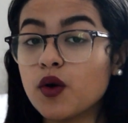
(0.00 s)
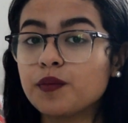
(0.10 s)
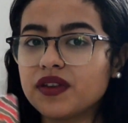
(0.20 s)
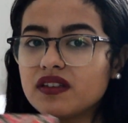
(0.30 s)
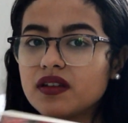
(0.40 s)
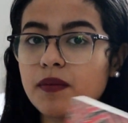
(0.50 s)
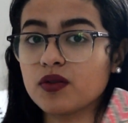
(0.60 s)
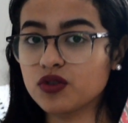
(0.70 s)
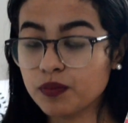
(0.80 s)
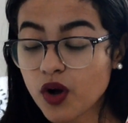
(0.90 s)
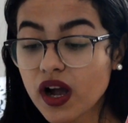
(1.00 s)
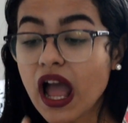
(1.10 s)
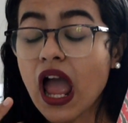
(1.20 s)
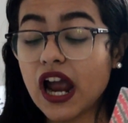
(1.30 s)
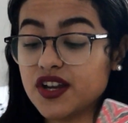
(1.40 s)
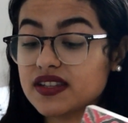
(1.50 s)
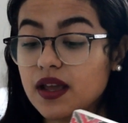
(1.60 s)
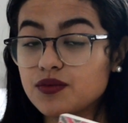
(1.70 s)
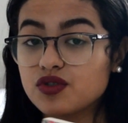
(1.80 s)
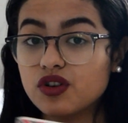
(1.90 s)
opinion about the book. I just
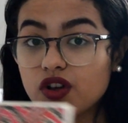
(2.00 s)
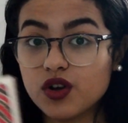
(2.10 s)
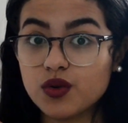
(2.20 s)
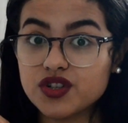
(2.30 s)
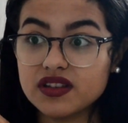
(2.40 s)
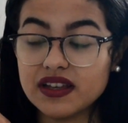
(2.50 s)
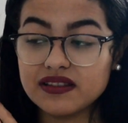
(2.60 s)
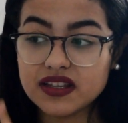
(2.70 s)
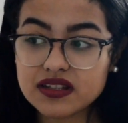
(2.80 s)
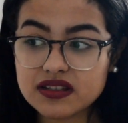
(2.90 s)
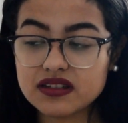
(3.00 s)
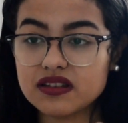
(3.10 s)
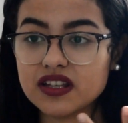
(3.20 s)
came to the conclusion that this